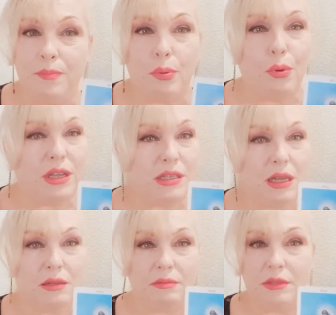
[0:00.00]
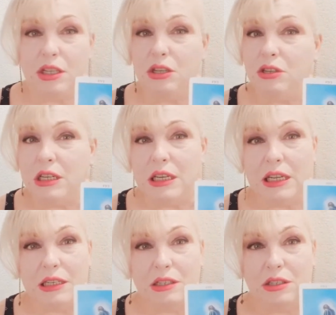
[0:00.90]
poison that you didn't
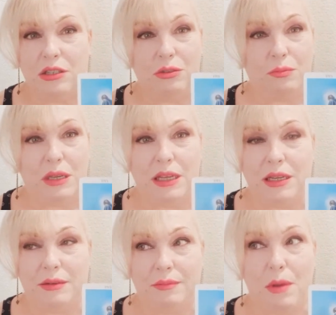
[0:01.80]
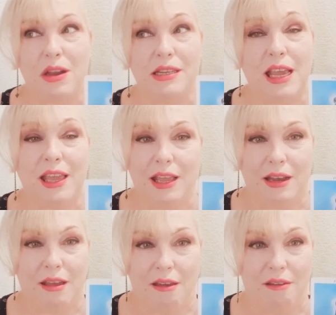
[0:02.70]
need to be partaking
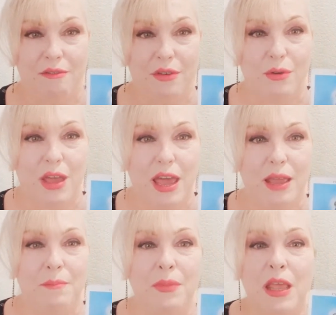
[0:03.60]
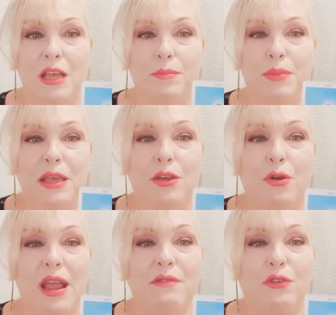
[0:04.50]
of, okay? Be
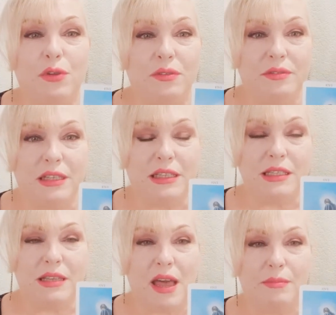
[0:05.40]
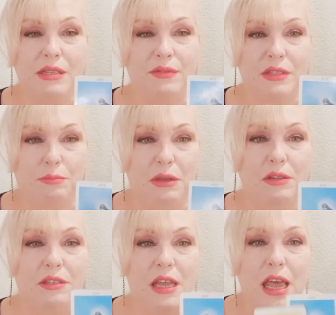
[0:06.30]
grateful that these cups have
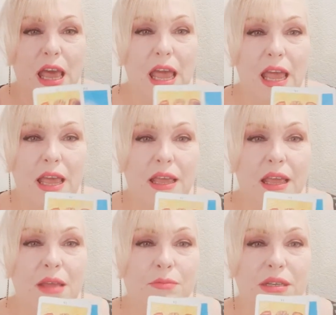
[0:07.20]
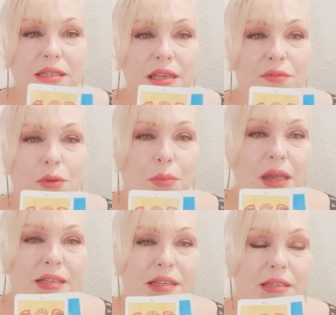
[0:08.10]
spilled and receive your
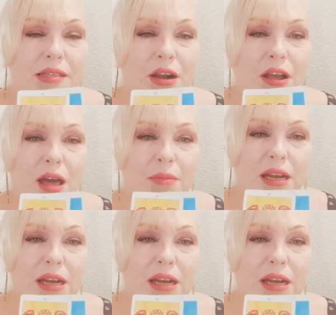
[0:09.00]
blessings that are coming